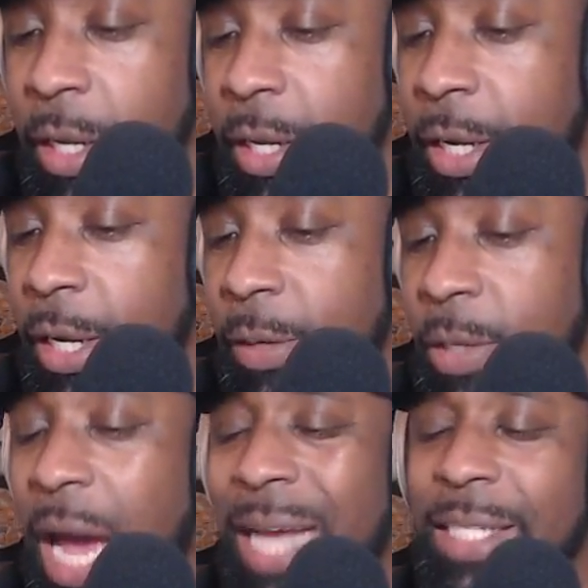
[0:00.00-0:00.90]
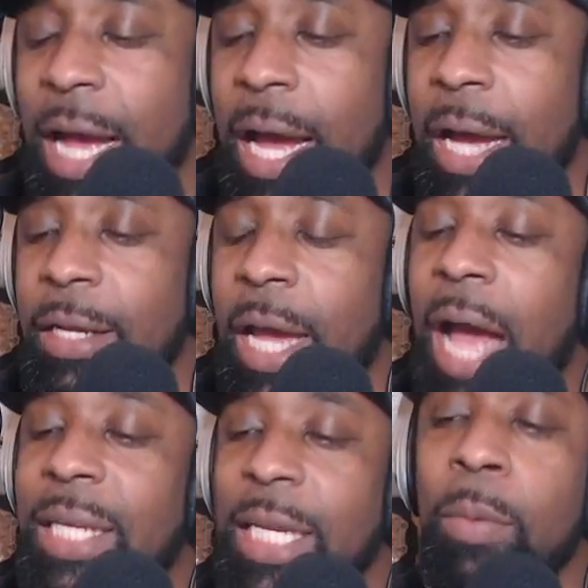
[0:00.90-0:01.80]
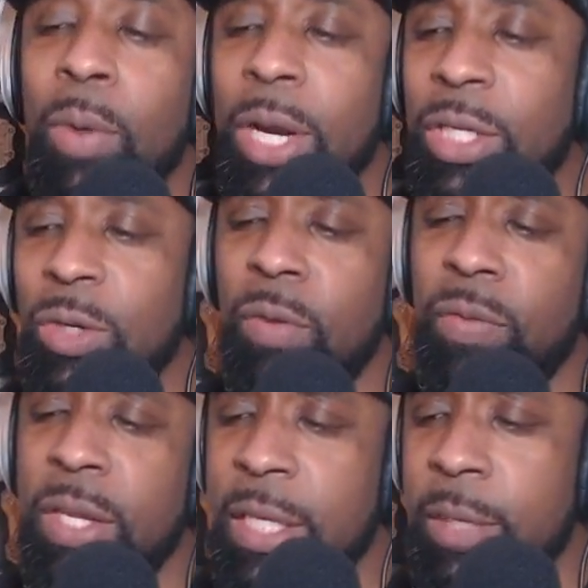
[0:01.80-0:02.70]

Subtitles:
I see him winning too if